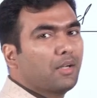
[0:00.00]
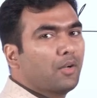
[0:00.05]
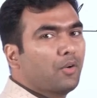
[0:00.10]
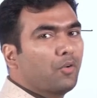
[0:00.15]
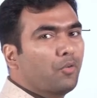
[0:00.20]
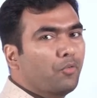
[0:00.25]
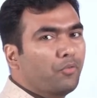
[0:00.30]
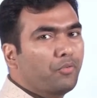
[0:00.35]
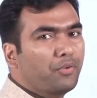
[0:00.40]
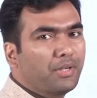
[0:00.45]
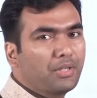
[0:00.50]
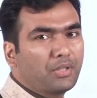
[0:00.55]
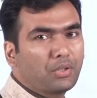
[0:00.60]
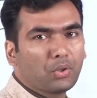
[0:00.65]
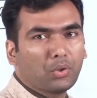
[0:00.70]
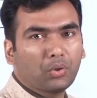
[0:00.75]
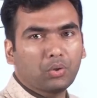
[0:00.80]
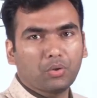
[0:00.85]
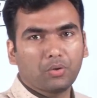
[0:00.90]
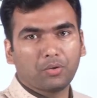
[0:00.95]

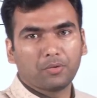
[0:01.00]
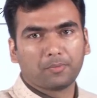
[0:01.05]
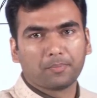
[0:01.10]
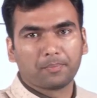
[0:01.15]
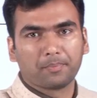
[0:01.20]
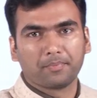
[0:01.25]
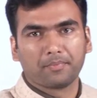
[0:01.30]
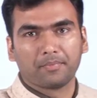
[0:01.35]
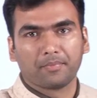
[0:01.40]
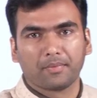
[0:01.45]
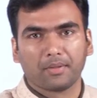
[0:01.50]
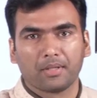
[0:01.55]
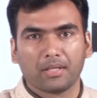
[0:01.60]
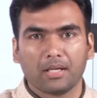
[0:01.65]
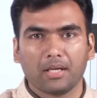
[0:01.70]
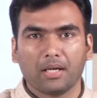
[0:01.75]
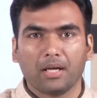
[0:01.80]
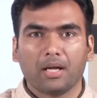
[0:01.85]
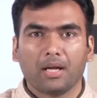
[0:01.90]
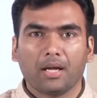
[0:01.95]
veto,
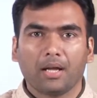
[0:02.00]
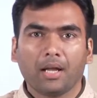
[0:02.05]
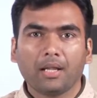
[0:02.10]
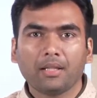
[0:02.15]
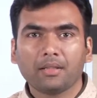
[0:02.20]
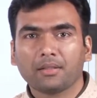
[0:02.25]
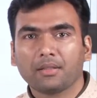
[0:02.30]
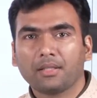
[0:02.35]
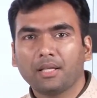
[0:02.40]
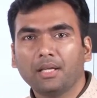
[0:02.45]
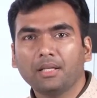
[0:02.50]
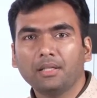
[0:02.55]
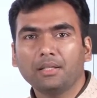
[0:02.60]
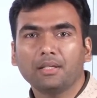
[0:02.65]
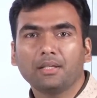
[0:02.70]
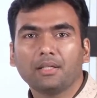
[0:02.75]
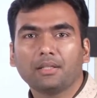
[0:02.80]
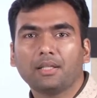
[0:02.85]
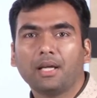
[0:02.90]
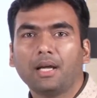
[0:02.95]
and then
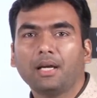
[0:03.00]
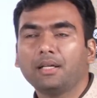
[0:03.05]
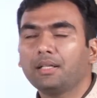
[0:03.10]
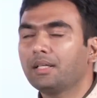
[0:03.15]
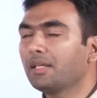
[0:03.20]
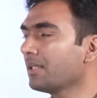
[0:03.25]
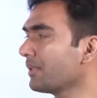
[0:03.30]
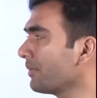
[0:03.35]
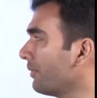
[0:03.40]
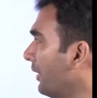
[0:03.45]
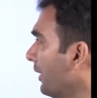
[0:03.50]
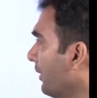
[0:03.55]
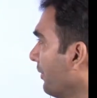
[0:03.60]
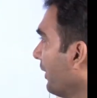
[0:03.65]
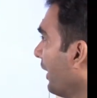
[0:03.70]
in that case, what will